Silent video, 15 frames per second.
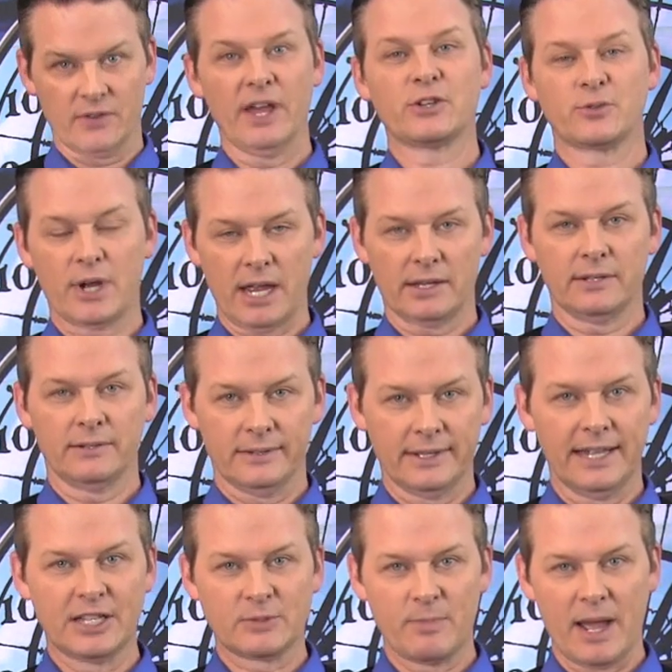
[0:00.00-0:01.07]
That's right,
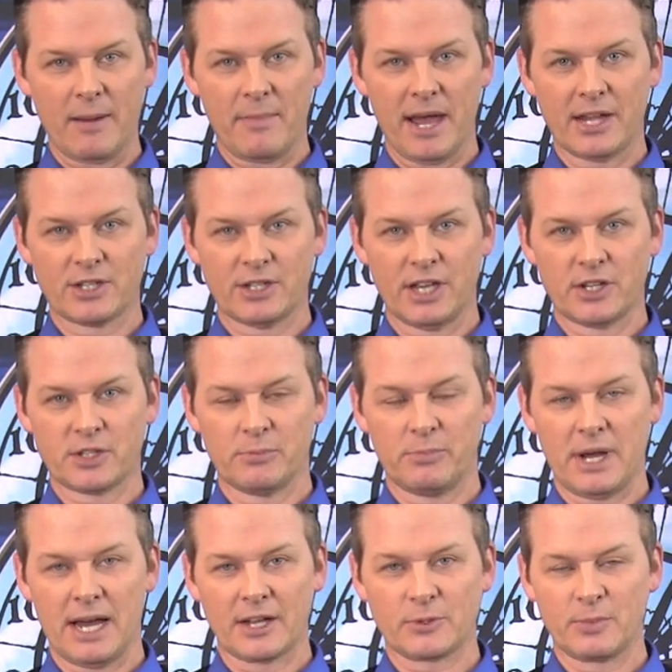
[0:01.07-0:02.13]
it's my imagination
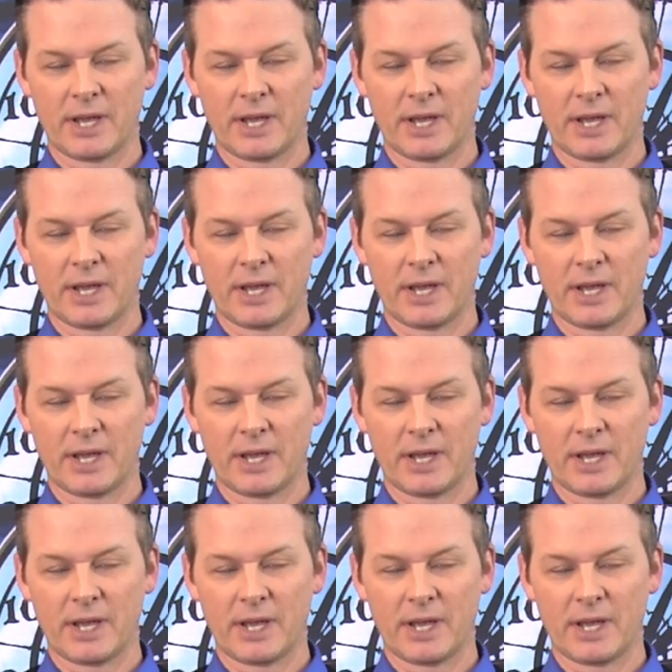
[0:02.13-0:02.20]
box.